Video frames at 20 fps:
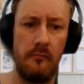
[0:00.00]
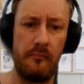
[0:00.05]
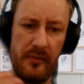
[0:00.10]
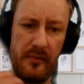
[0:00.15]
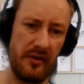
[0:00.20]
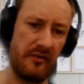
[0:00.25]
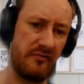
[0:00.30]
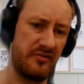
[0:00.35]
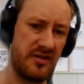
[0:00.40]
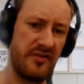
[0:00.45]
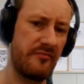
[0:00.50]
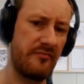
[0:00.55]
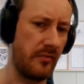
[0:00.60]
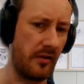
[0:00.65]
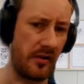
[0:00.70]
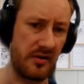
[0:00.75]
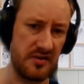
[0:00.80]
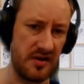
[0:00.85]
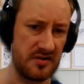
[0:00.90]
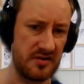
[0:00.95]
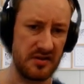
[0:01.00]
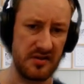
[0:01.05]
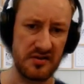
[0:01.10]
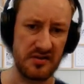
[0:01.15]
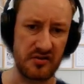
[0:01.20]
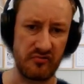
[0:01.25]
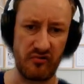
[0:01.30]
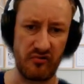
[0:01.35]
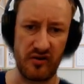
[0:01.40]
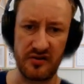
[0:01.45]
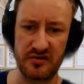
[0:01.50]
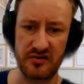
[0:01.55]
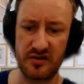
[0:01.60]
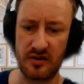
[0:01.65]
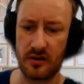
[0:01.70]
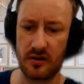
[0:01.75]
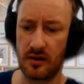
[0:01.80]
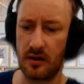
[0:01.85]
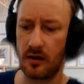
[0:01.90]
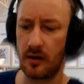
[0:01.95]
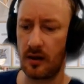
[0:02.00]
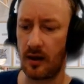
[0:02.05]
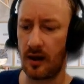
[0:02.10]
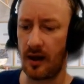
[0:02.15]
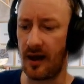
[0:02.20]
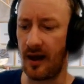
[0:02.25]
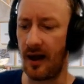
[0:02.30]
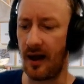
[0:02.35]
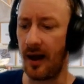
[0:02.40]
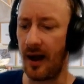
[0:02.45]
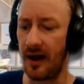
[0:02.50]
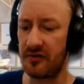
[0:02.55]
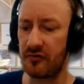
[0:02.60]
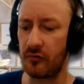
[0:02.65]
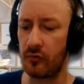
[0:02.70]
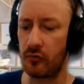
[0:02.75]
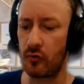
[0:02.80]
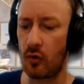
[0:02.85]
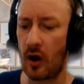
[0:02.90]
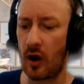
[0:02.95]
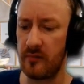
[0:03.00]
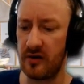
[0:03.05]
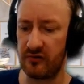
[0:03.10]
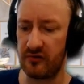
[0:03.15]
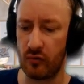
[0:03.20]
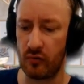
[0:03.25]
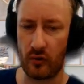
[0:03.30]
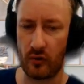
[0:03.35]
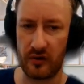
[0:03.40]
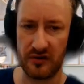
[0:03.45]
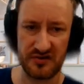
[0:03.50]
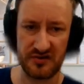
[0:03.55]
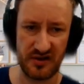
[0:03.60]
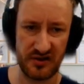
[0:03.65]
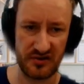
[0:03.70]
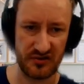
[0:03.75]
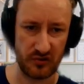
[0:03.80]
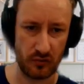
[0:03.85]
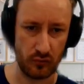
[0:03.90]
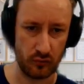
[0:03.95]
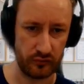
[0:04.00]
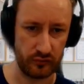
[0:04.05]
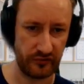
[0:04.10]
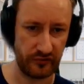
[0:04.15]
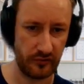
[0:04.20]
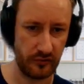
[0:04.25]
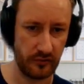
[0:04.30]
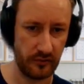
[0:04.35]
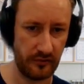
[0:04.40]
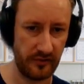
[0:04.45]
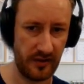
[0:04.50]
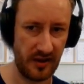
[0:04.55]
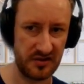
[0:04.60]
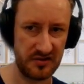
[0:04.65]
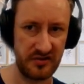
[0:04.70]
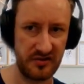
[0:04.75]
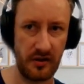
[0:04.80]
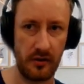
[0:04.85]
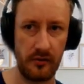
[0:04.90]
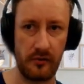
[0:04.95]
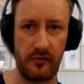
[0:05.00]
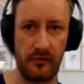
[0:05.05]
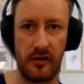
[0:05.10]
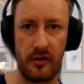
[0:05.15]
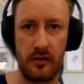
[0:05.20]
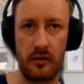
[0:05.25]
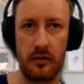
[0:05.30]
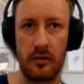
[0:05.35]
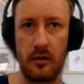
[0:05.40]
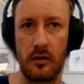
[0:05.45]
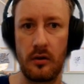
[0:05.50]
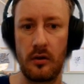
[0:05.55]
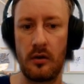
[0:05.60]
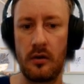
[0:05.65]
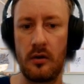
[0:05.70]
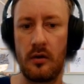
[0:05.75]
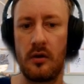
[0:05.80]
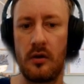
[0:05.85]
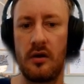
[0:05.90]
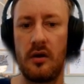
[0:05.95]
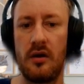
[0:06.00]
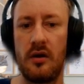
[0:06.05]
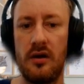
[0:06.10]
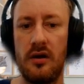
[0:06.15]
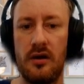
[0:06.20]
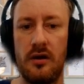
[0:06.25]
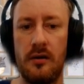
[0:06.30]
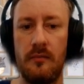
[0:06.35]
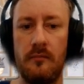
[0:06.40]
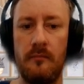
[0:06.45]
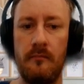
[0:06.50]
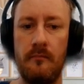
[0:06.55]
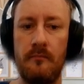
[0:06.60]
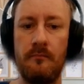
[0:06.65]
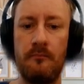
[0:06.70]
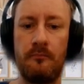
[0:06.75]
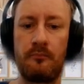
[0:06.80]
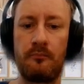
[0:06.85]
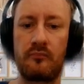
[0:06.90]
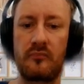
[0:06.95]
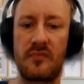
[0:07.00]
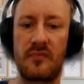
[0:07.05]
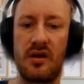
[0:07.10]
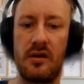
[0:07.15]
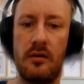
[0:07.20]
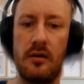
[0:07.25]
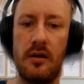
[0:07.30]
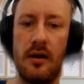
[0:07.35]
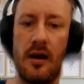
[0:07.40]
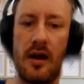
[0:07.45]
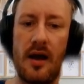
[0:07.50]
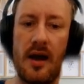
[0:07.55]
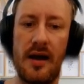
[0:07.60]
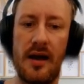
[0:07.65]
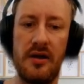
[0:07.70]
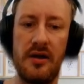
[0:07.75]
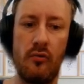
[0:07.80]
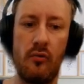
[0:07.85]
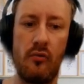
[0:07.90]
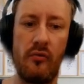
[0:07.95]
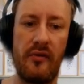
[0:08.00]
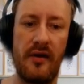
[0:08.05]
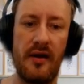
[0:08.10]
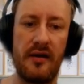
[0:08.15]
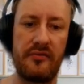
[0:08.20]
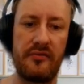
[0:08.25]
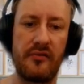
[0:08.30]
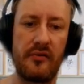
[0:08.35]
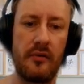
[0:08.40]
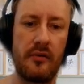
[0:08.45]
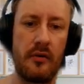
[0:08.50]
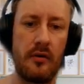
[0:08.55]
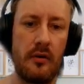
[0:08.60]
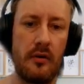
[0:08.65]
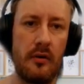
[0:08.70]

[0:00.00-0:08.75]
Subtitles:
but 7 million is a decent raise. I don't know how many tokens they sold. That's the other thing. I know that